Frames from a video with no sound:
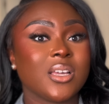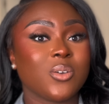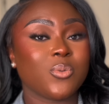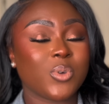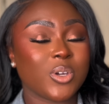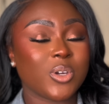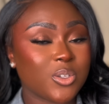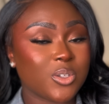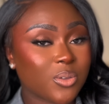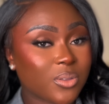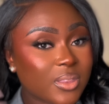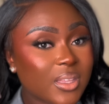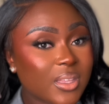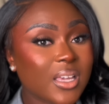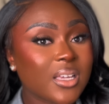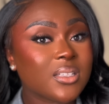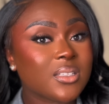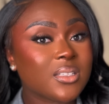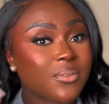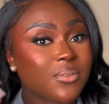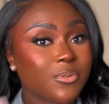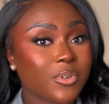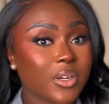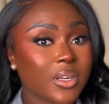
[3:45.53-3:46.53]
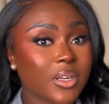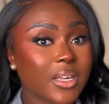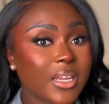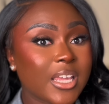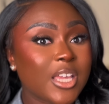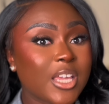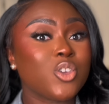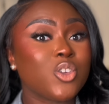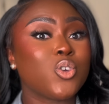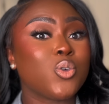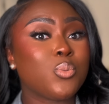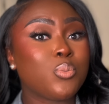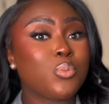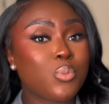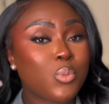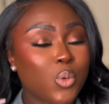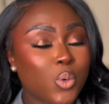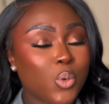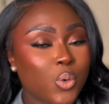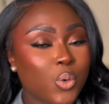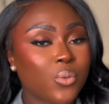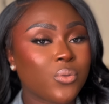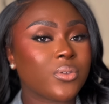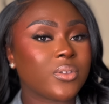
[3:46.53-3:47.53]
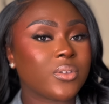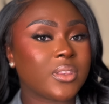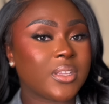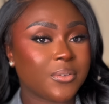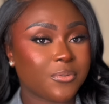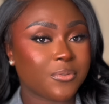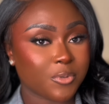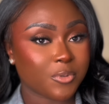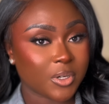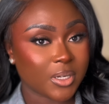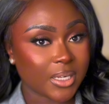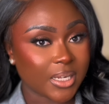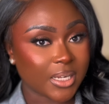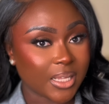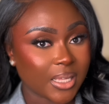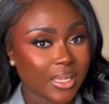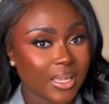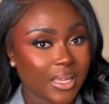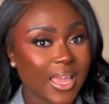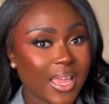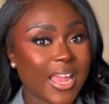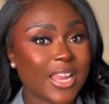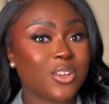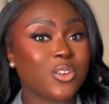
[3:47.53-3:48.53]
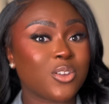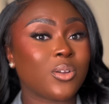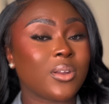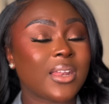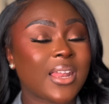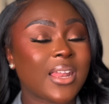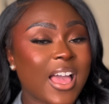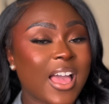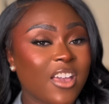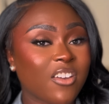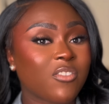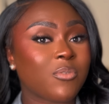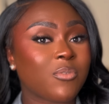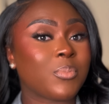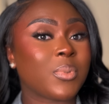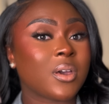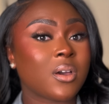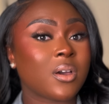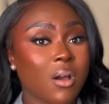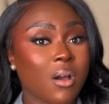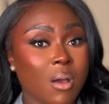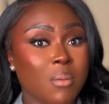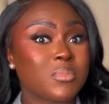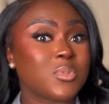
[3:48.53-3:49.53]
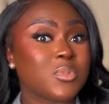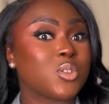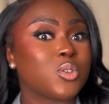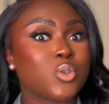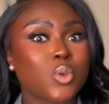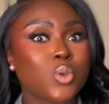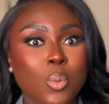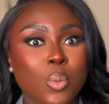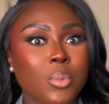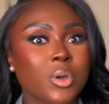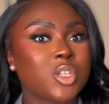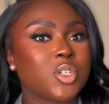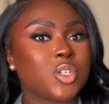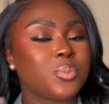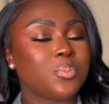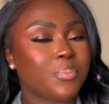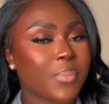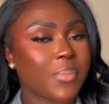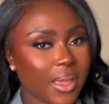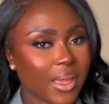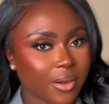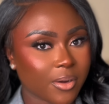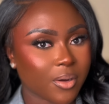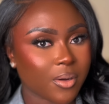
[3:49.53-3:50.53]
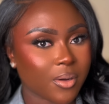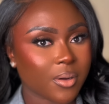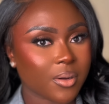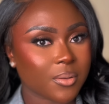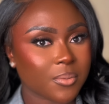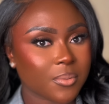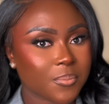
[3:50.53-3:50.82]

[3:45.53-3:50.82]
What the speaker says: When you think differently, you move differently, and your life becomes so much better.